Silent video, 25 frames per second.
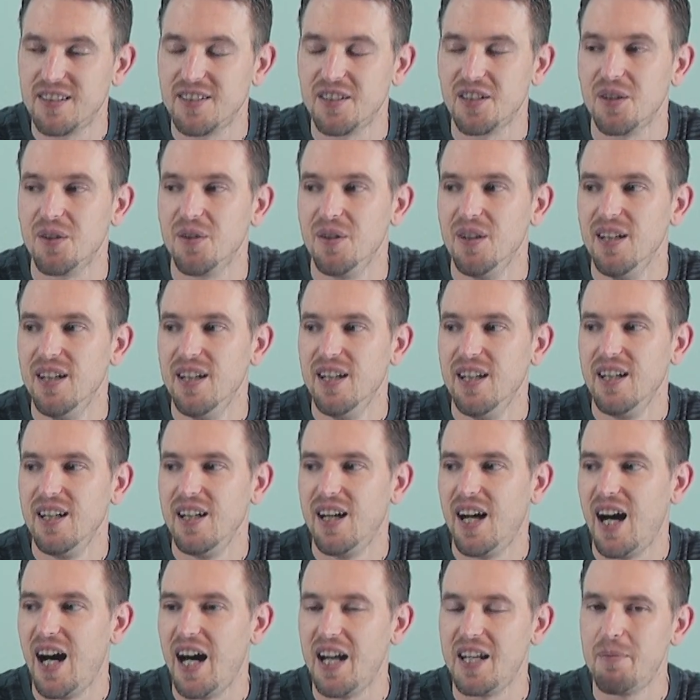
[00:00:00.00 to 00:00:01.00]
So
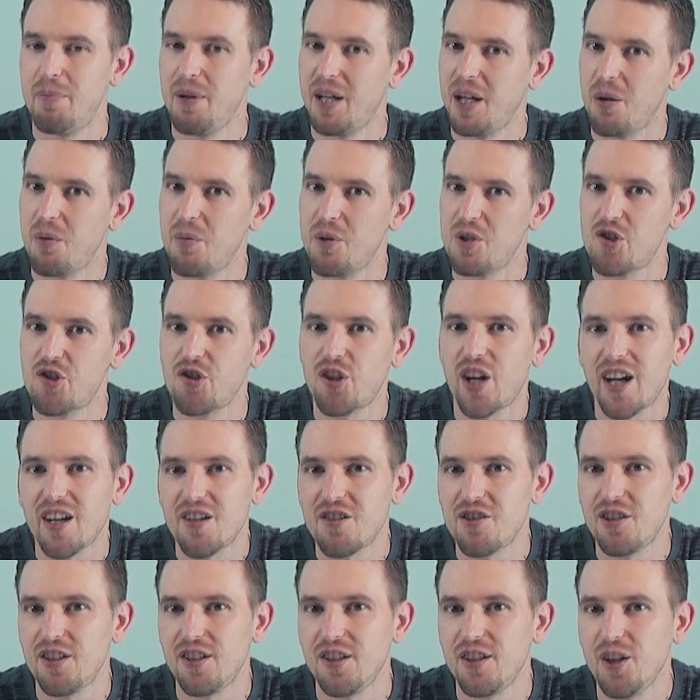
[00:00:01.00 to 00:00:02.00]
depending on which
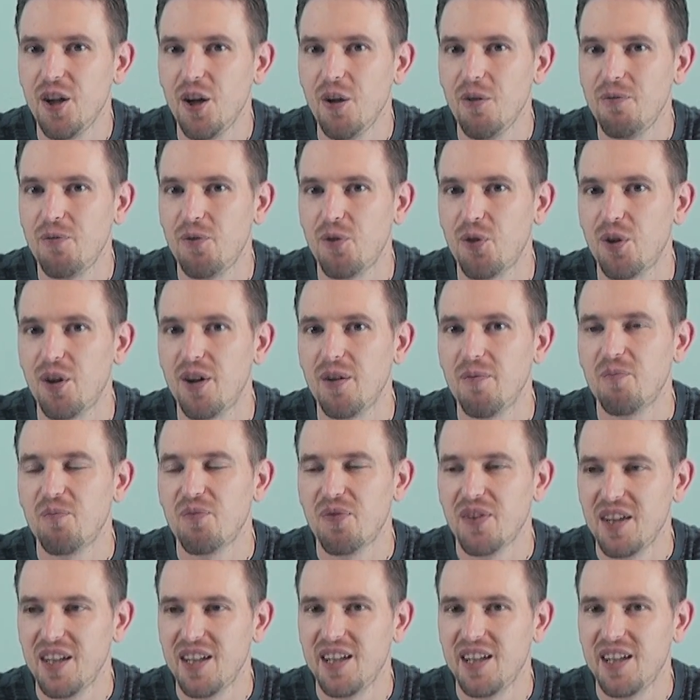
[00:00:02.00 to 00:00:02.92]
strategy you go for,